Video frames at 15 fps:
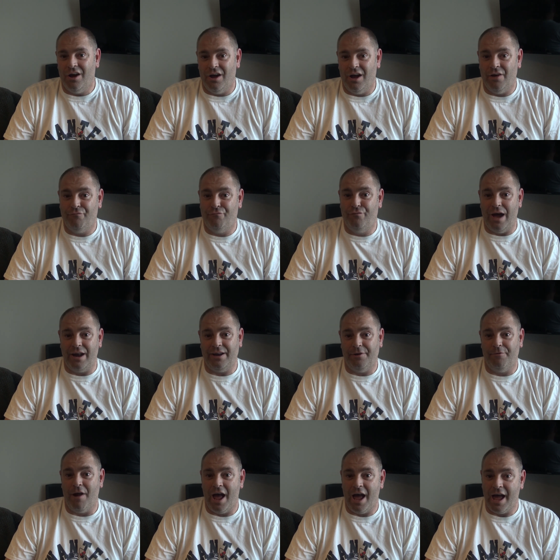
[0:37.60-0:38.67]
a very
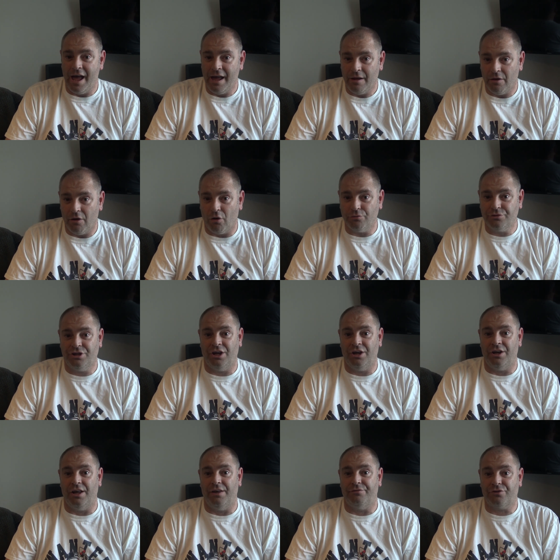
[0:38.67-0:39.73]
rare
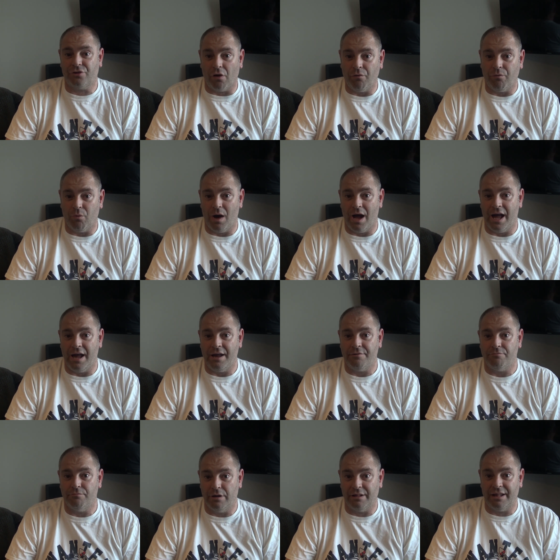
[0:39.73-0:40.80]
alternative software
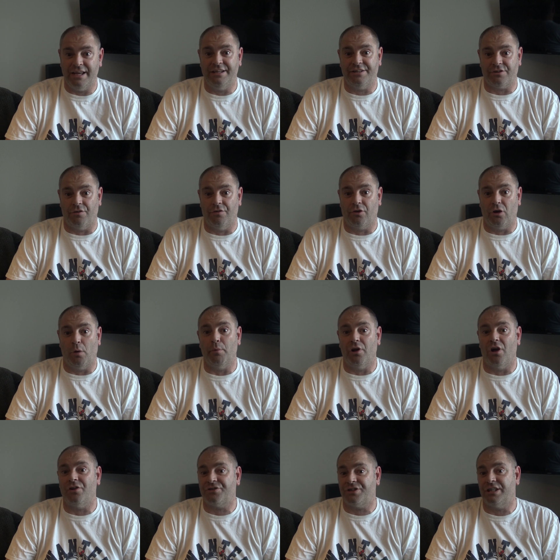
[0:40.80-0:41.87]
release on the
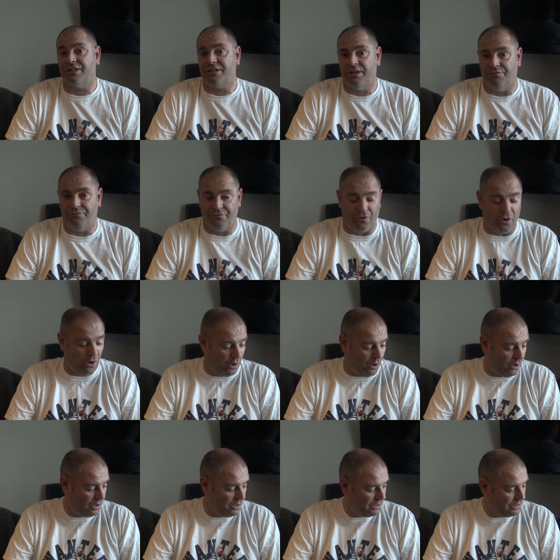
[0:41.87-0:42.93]
Commodore
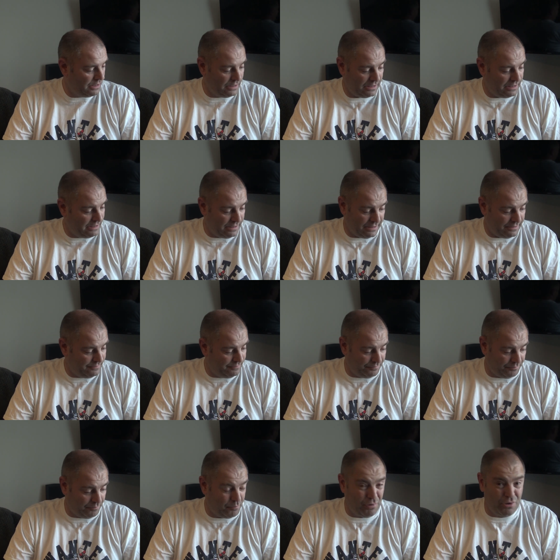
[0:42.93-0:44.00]
64.
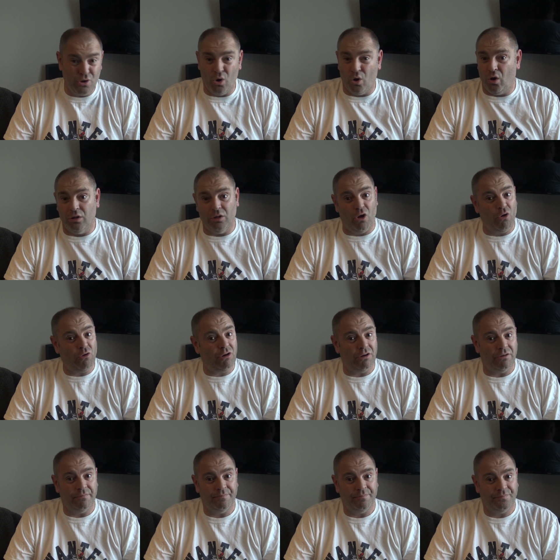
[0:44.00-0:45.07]
Pure
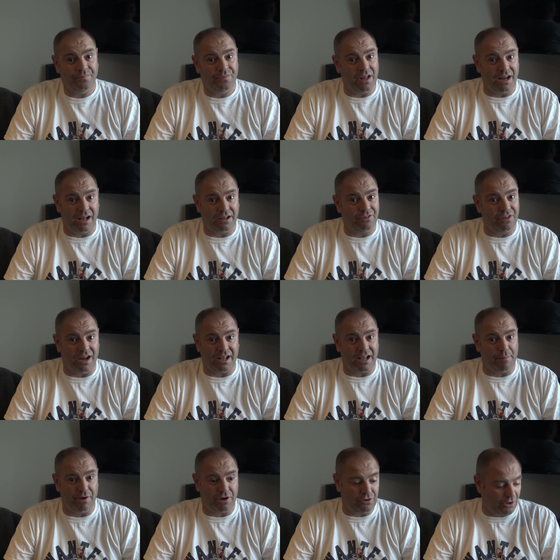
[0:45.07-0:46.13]
luck that I
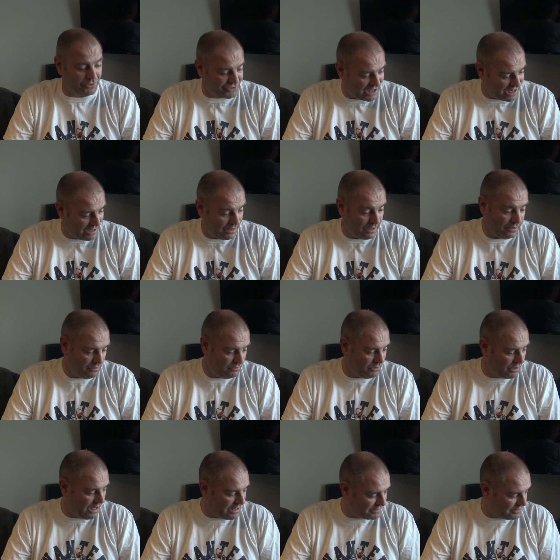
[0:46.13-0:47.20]
came across it.
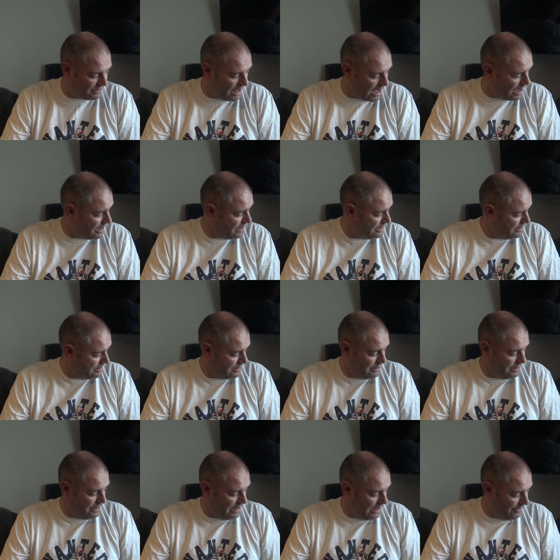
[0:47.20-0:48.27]
We'll get to that.
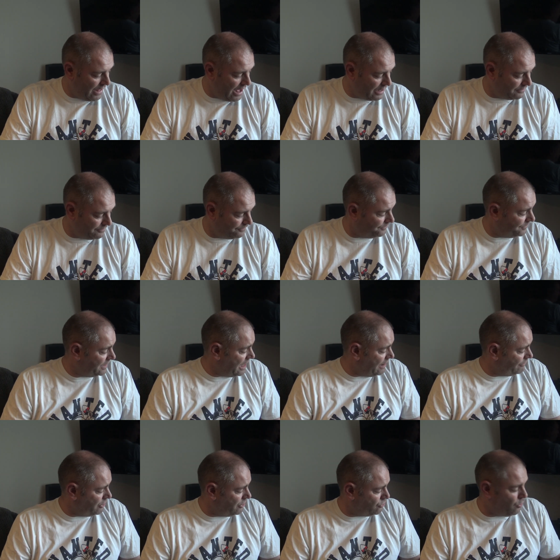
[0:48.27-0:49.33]
And then
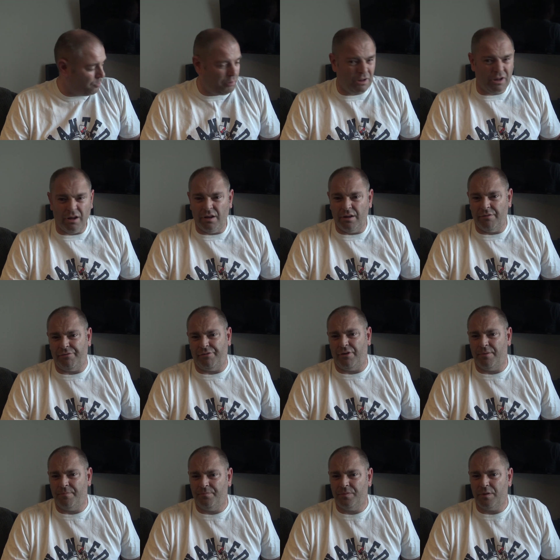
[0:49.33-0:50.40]
I've got a couple of
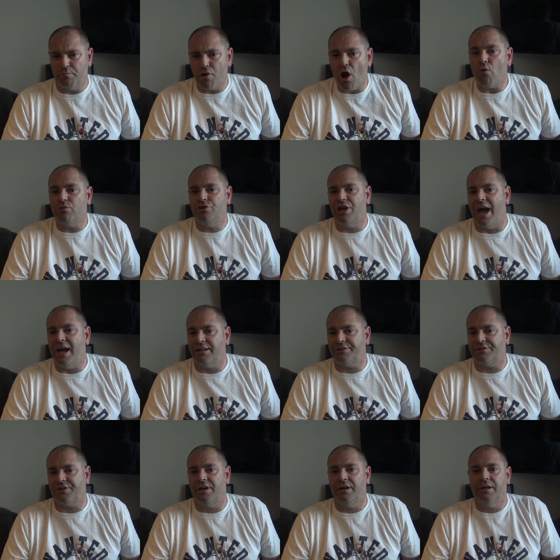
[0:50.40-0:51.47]

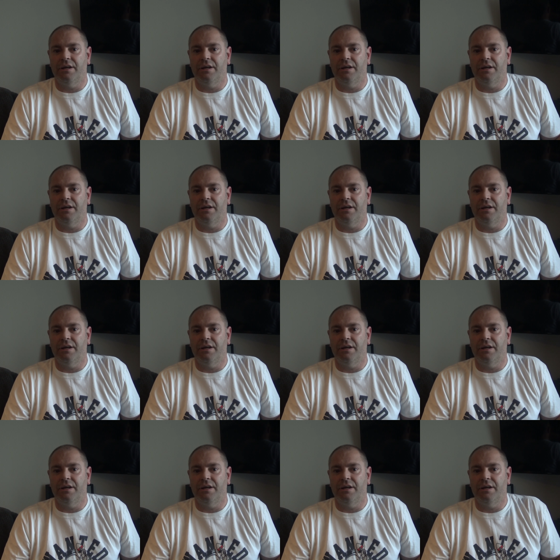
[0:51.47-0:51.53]
projects